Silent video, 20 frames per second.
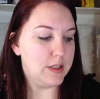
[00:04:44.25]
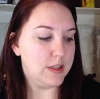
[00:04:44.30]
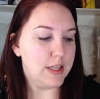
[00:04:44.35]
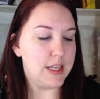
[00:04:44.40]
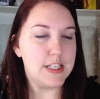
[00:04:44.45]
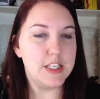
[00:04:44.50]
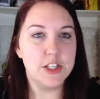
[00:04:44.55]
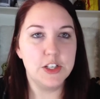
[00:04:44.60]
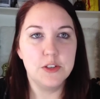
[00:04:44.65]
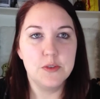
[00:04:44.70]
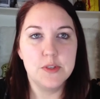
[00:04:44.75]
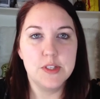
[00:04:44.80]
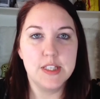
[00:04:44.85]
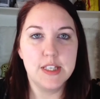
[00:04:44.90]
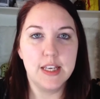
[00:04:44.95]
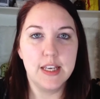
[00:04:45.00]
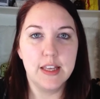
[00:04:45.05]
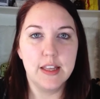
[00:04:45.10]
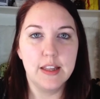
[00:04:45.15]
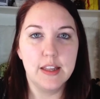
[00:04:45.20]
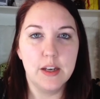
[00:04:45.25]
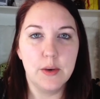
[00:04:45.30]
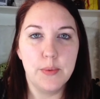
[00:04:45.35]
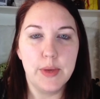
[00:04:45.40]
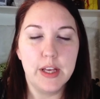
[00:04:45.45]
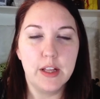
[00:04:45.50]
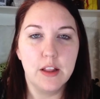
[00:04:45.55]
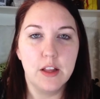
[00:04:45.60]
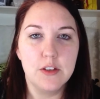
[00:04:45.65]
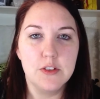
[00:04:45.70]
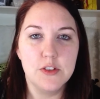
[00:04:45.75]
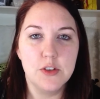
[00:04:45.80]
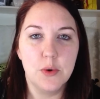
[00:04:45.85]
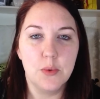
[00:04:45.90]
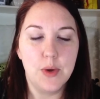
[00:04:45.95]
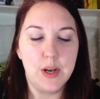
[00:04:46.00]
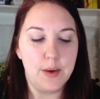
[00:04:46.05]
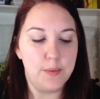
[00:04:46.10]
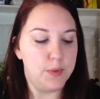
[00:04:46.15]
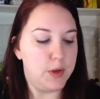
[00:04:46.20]
let you see a little bit closer
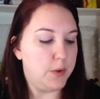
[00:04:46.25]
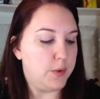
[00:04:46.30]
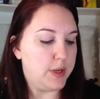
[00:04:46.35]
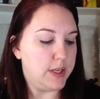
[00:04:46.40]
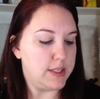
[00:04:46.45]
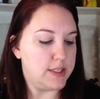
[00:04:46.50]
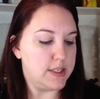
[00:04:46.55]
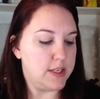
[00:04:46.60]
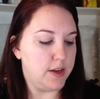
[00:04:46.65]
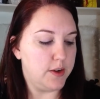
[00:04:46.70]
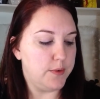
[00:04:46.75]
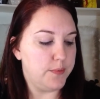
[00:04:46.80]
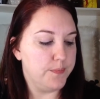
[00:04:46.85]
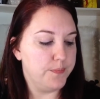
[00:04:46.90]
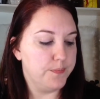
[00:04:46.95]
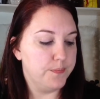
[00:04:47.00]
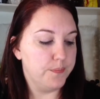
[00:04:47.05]
what I'm doing, so